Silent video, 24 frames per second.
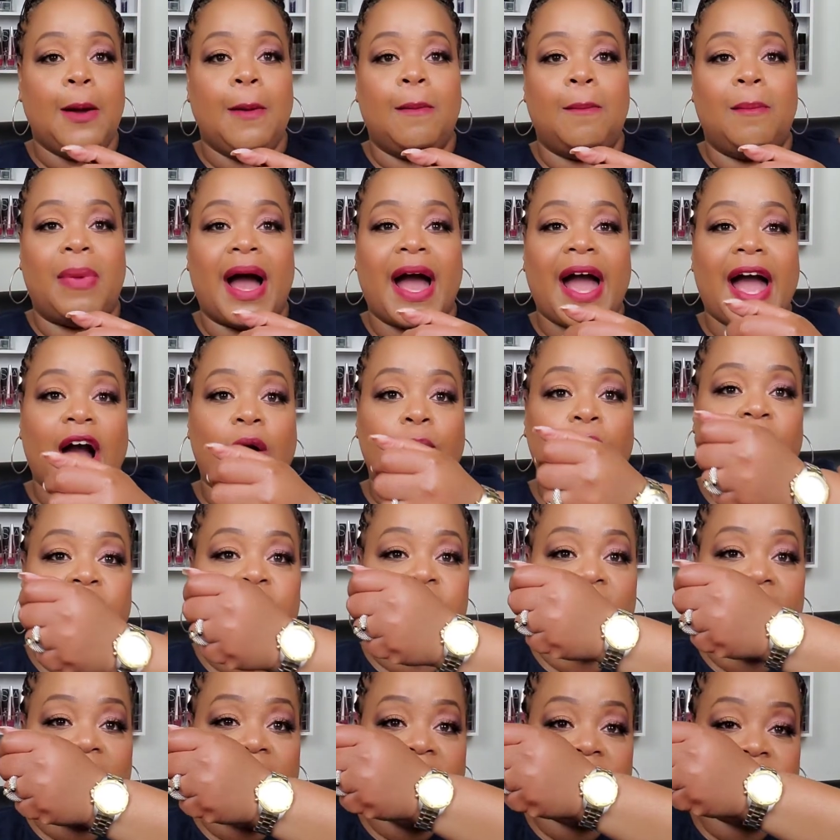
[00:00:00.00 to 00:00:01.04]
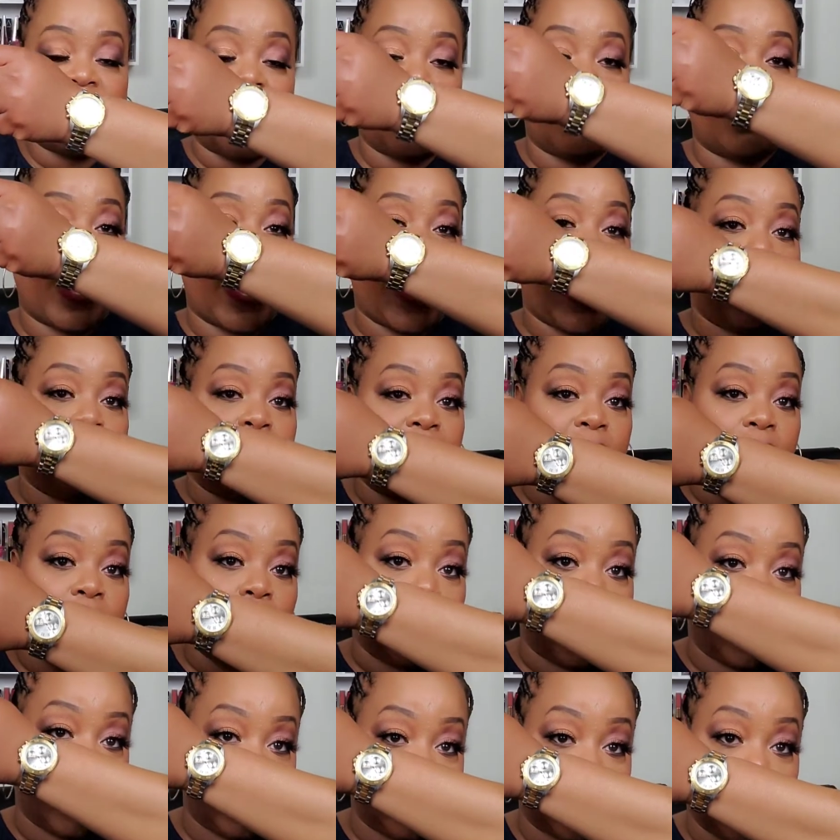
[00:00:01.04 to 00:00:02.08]
By hour five, I had my
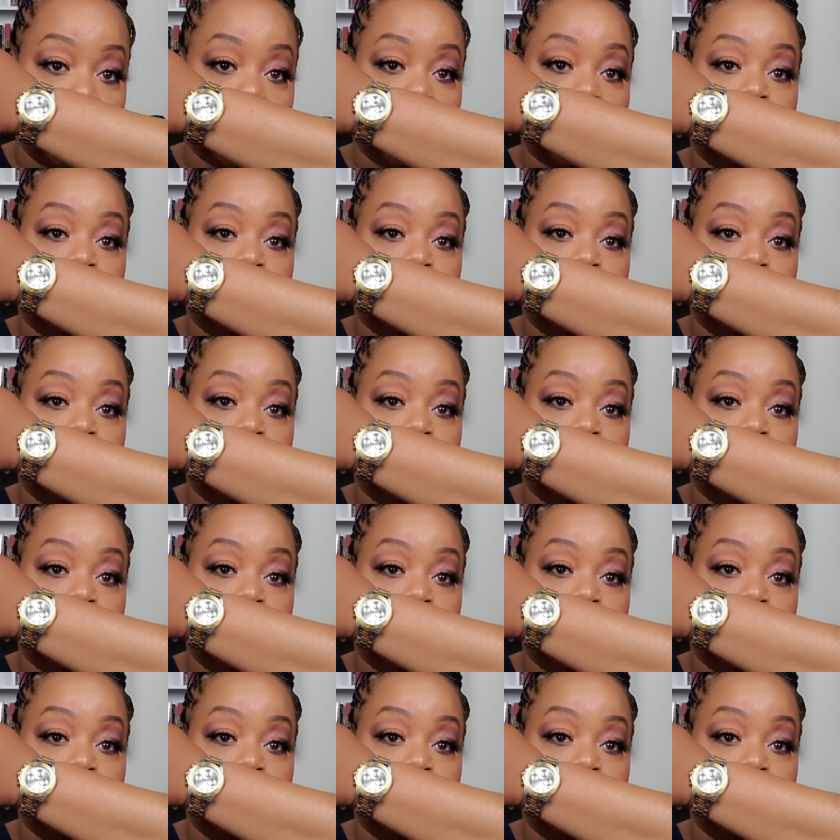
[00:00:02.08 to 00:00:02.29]
nose all